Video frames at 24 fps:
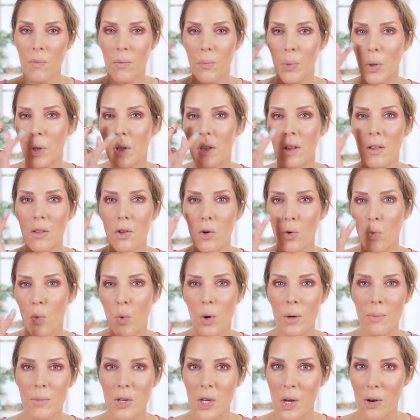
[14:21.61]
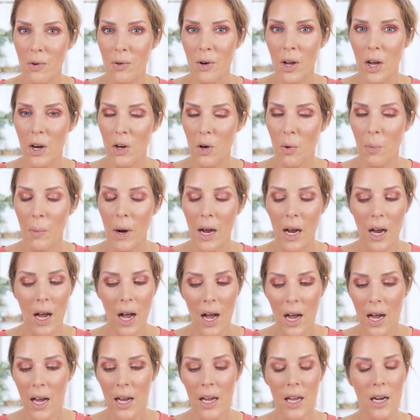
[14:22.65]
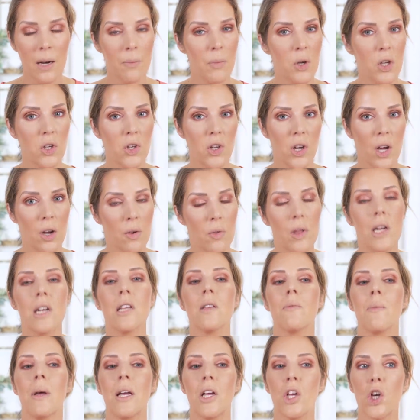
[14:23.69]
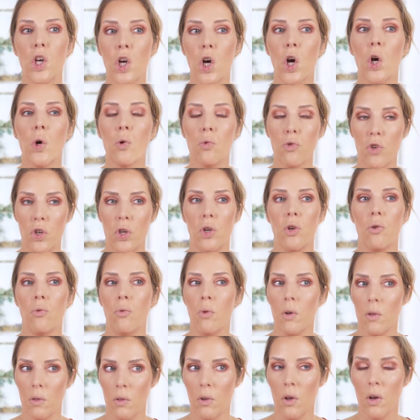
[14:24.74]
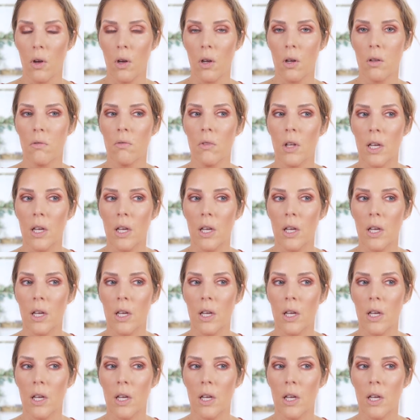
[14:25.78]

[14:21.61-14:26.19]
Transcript: Put the little warm tone under my eye and I'm good to go. That is my go-to look.